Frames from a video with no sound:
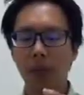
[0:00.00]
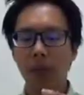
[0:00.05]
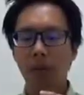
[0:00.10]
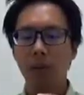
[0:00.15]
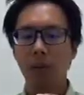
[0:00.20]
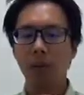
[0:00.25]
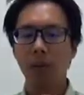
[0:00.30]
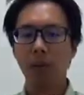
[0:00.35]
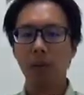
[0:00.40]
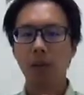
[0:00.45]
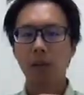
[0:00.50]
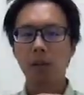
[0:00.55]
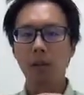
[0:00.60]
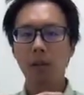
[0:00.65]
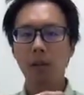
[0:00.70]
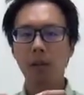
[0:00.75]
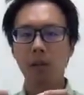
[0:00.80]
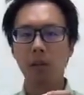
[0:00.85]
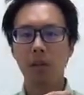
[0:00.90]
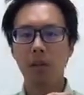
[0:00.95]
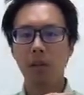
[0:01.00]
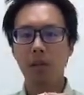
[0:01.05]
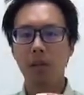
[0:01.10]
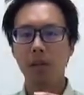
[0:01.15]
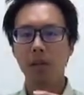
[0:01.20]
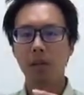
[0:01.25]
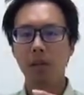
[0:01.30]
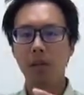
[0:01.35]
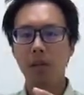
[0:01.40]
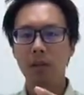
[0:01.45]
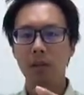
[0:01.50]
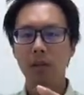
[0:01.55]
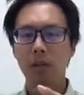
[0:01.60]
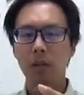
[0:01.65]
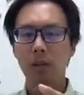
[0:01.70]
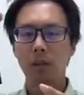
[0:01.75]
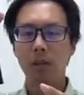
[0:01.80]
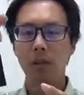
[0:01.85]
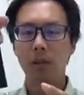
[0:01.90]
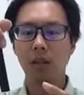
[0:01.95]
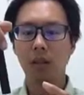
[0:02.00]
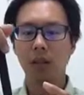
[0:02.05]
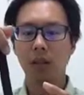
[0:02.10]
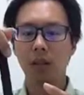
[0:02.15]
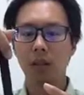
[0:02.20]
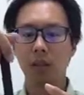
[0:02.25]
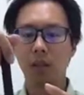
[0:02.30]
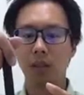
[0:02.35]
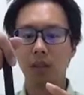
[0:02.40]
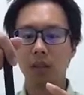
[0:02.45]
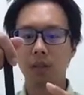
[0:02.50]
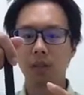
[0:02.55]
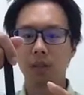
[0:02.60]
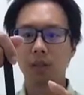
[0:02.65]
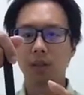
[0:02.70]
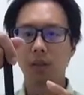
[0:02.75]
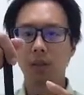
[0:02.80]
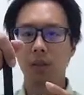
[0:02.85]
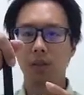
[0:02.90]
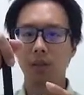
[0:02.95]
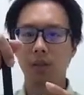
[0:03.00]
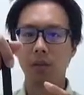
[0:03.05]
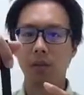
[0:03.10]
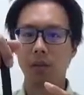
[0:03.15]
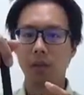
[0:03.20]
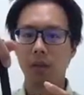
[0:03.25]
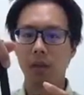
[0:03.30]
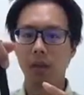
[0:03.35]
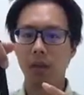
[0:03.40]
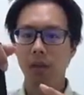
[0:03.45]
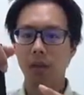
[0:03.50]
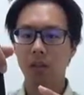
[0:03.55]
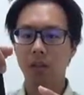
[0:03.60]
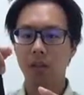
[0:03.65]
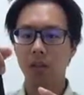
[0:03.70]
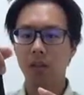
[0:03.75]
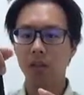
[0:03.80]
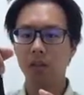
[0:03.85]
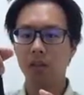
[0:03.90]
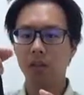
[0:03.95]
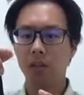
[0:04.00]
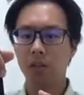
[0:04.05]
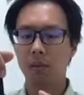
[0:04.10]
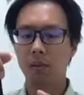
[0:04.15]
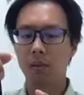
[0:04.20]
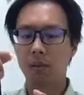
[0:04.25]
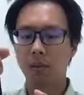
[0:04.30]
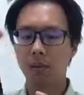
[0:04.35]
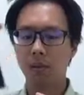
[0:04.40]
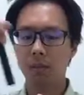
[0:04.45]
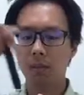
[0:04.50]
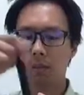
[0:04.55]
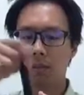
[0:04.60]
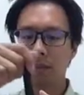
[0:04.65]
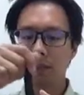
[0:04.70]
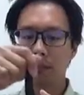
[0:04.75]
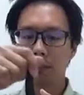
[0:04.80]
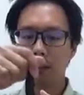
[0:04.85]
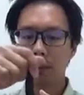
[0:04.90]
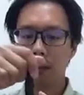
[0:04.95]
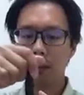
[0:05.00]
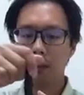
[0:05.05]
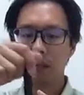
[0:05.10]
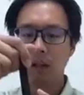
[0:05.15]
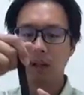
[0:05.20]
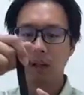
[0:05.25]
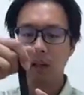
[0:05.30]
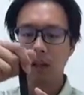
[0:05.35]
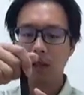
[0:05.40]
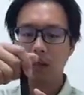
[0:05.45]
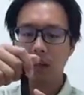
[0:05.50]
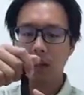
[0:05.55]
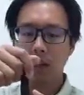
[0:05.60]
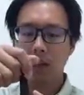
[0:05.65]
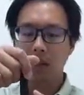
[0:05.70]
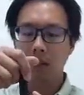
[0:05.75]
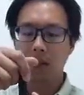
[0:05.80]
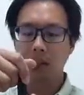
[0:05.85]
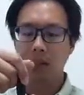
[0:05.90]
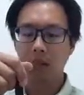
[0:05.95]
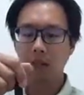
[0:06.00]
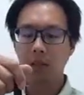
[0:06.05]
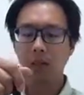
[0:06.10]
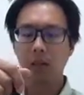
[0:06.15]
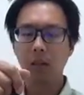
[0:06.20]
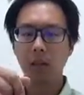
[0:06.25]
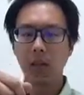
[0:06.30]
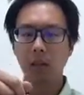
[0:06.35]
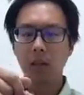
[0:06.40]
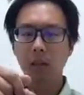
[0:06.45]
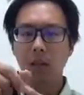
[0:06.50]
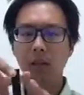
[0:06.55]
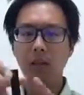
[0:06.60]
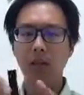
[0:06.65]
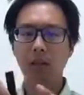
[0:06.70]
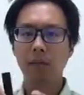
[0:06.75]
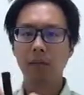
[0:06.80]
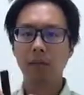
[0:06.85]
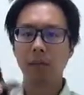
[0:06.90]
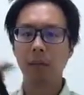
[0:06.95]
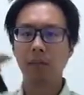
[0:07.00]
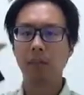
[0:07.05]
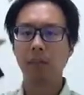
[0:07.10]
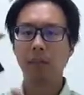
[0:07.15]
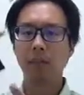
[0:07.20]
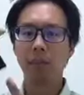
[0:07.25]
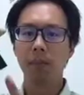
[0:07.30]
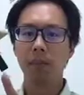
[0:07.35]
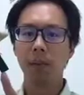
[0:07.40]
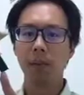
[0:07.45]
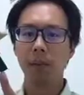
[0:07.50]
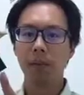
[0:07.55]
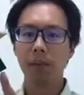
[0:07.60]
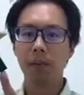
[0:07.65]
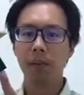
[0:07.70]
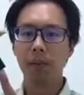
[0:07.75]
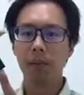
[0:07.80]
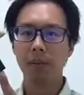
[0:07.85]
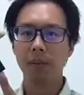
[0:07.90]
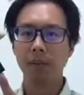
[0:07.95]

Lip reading: what you do is you stick the moxa roll into the hole and you light it from below,